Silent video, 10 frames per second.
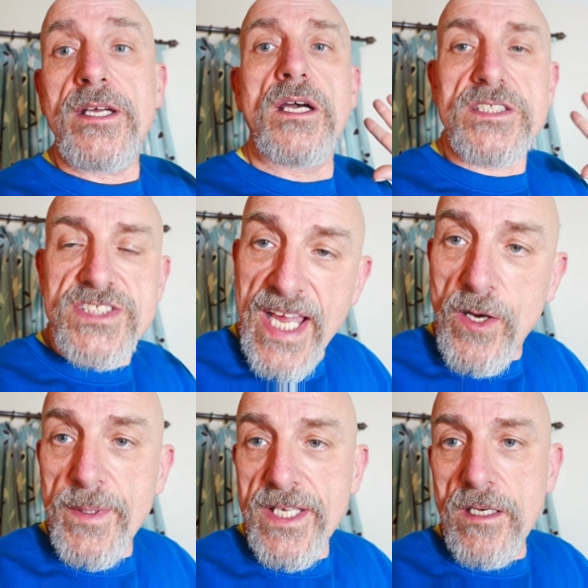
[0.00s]
has now
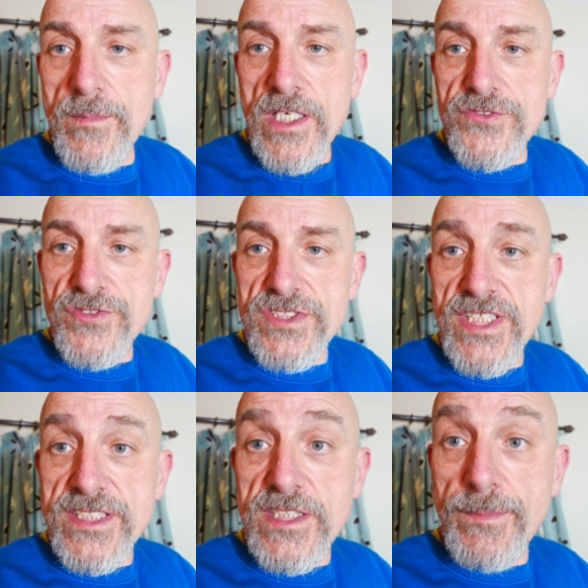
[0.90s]
become
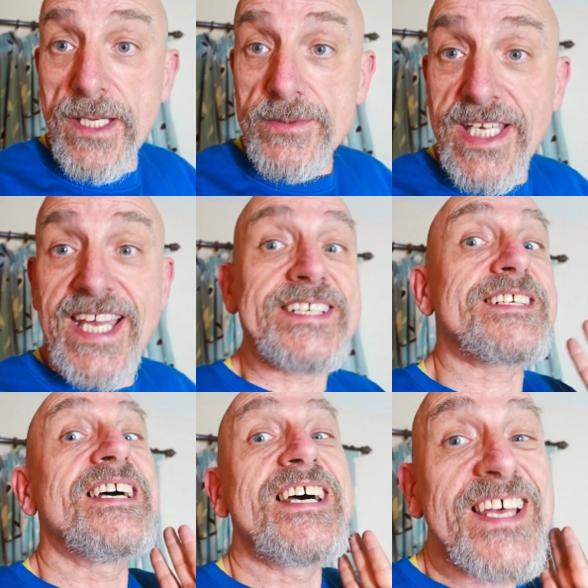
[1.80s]
£160 a head.
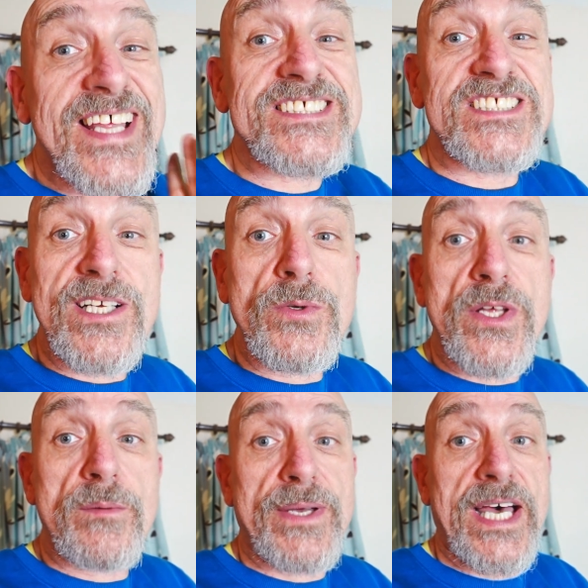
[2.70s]
That's still
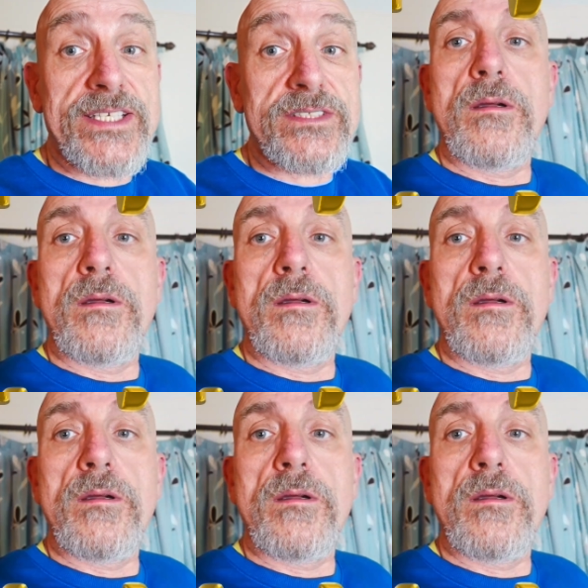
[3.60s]
not bad,